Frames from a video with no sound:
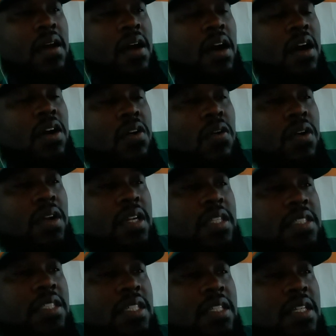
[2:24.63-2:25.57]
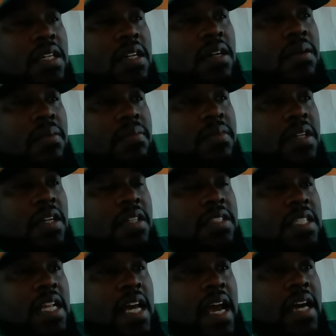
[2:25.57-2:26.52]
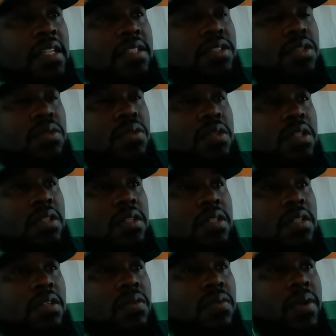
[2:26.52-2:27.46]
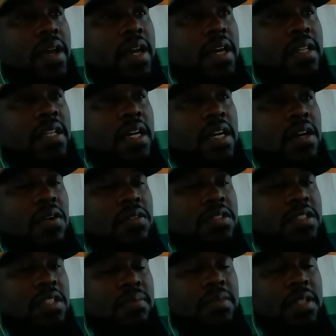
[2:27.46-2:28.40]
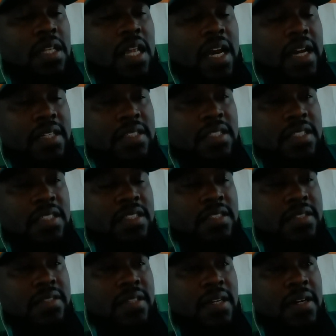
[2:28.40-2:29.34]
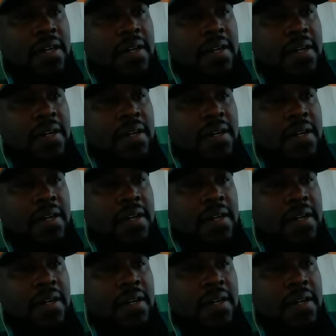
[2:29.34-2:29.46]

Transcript: according to them, there's an attitude in Iran that goes something like this.